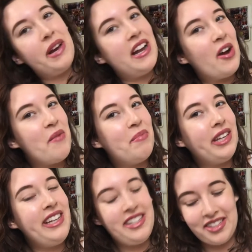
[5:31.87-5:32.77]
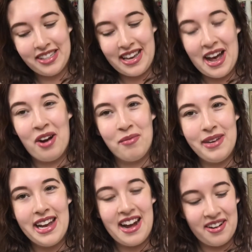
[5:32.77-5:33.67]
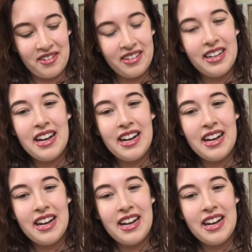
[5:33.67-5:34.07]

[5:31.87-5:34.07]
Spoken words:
but please just help me out.